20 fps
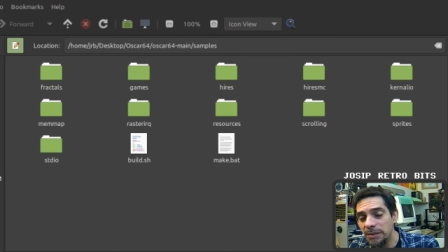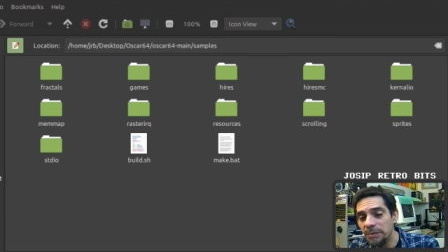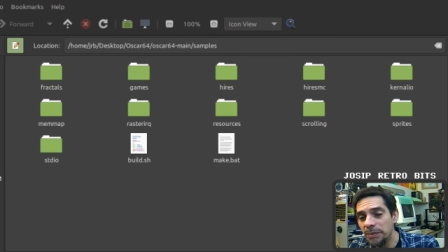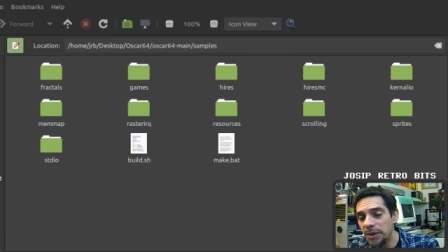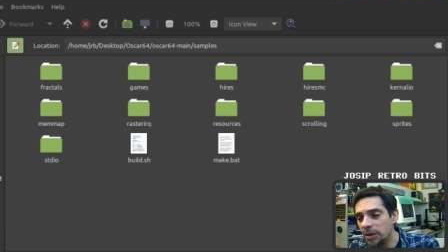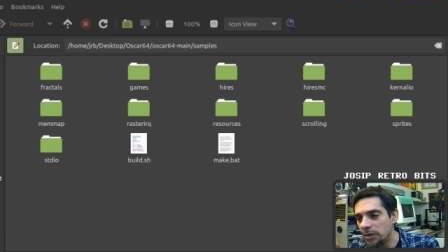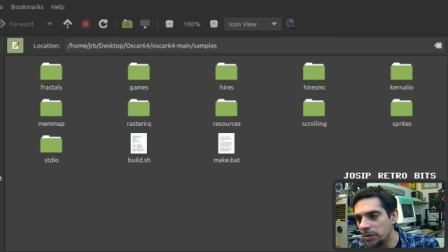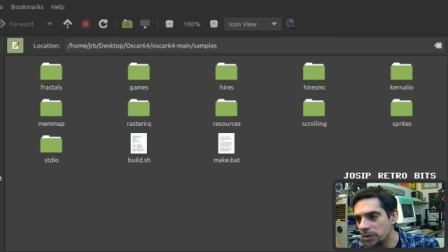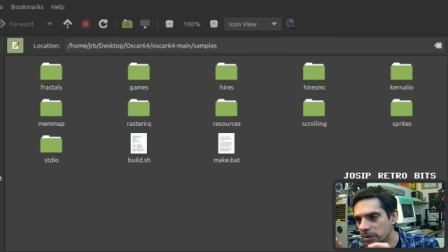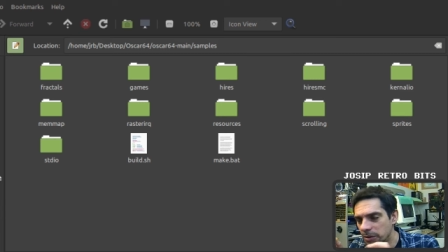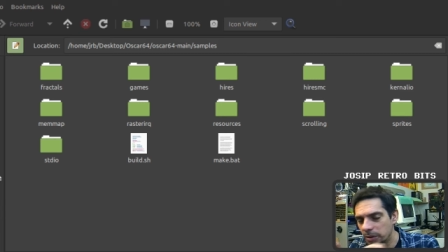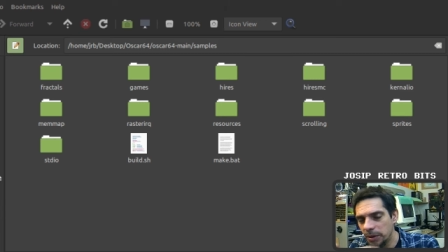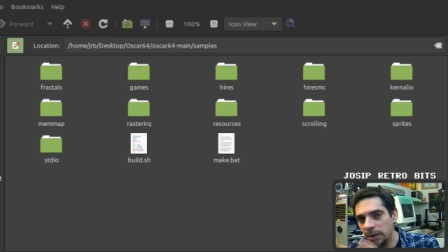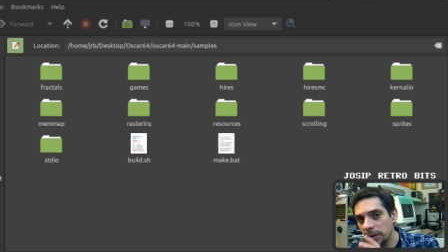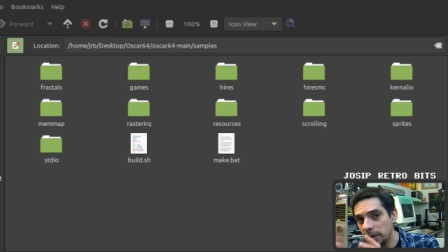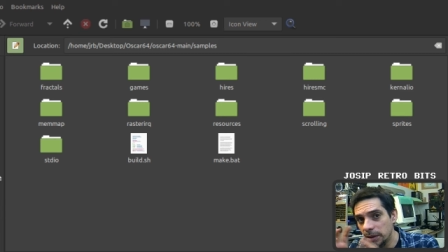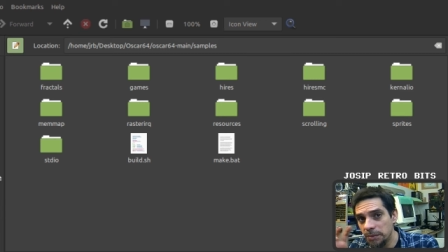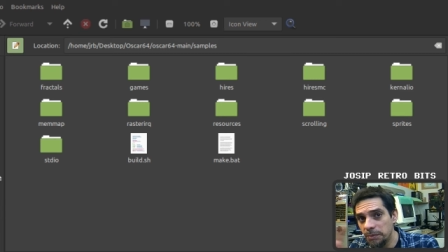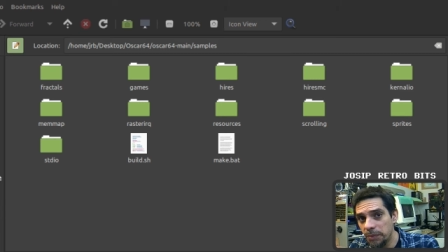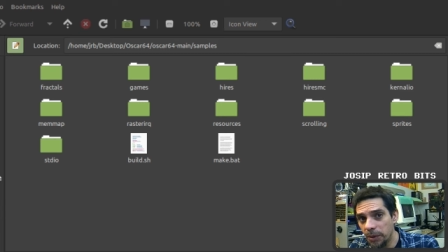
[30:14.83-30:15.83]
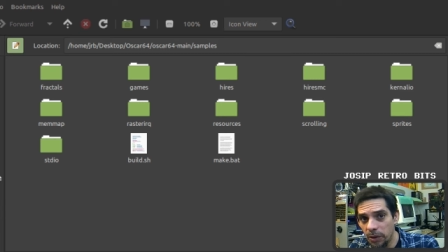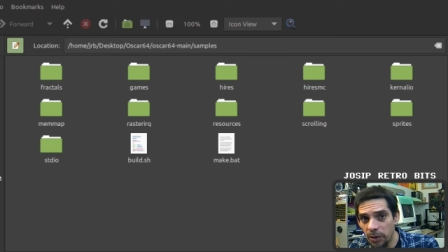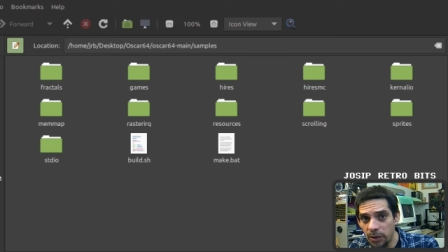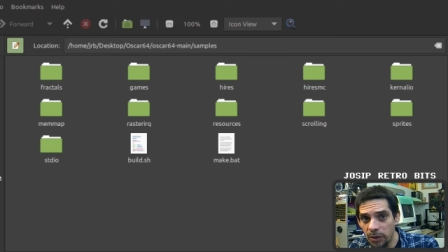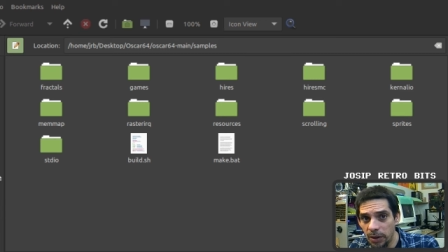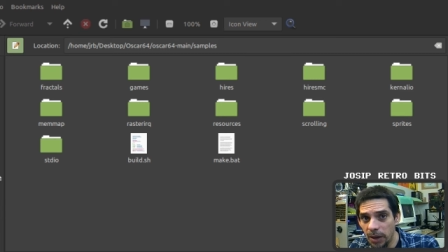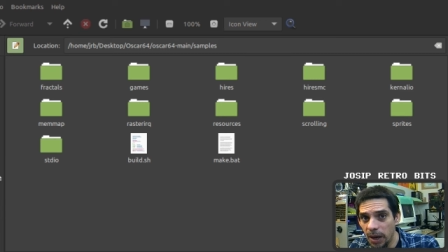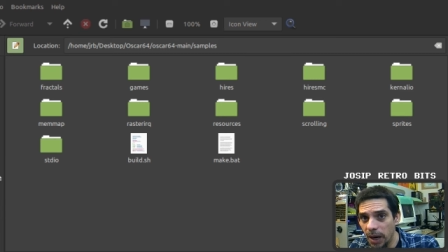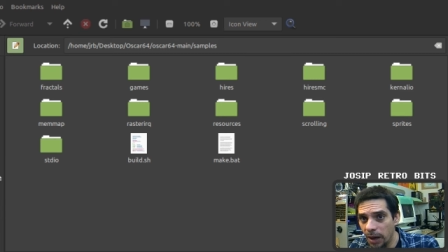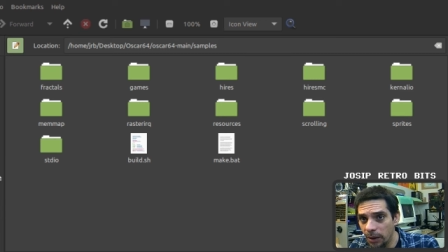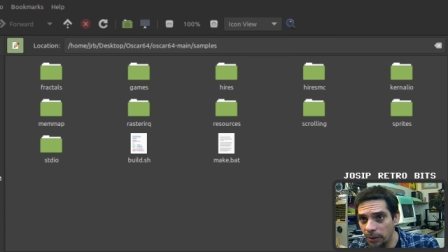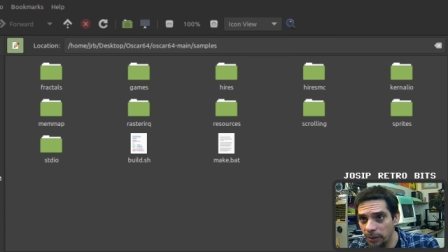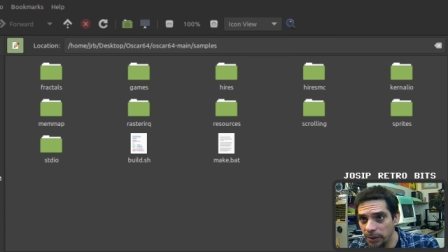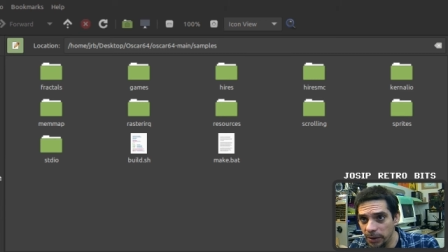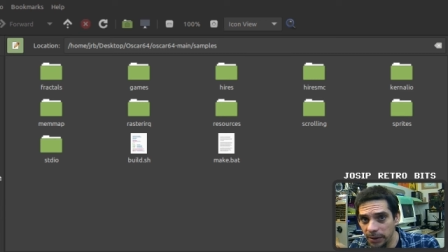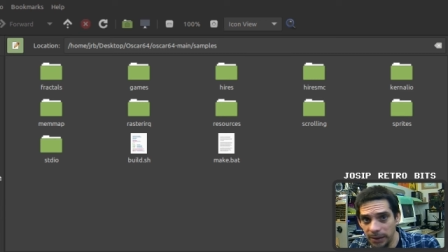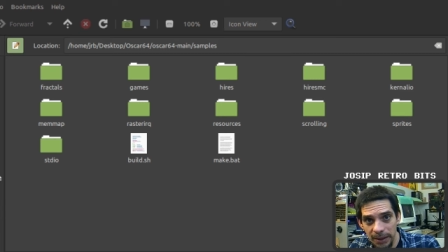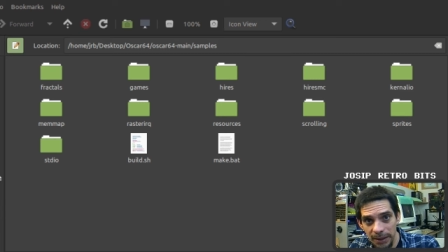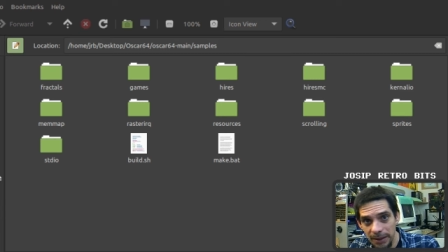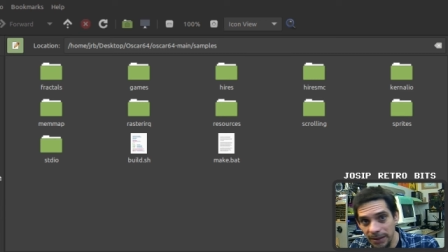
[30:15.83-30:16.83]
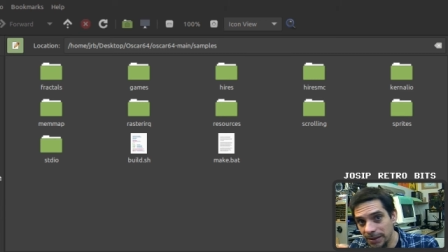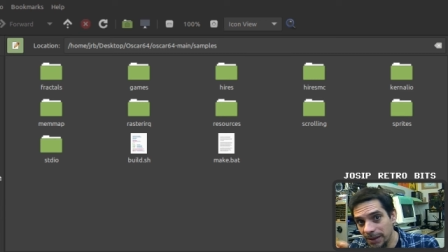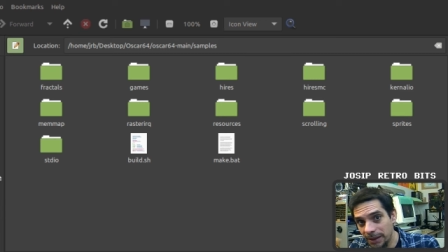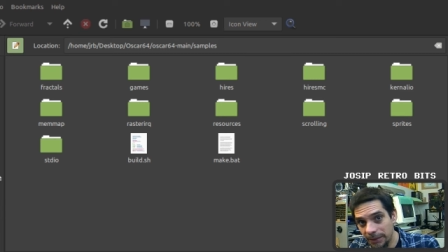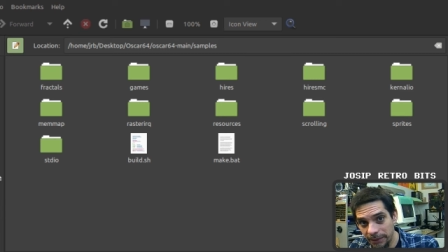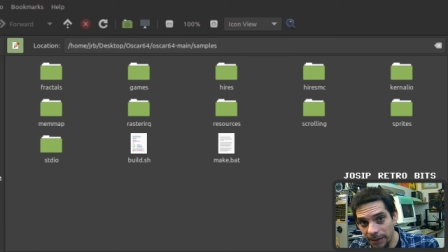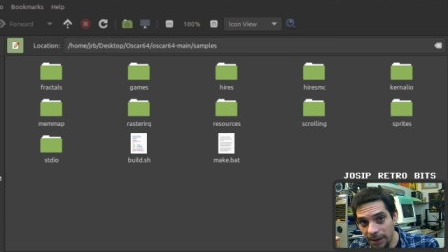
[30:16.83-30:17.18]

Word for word: because you can explore how the things are